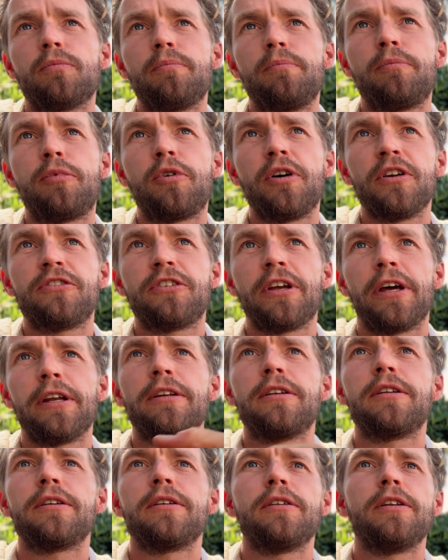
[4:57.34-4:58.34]

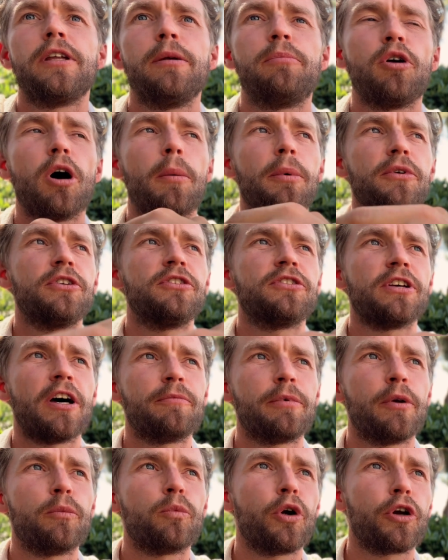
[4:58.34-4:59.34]
present the properties I've
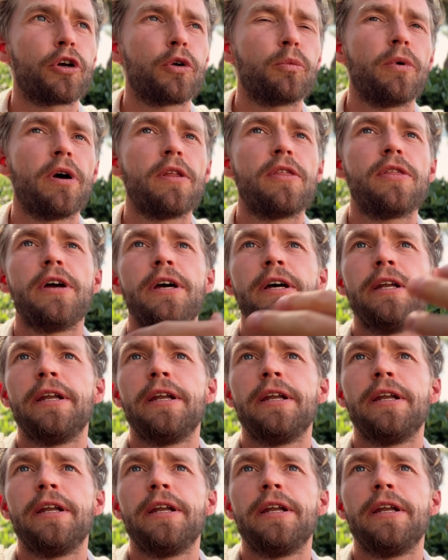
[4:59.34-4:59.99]
been working with in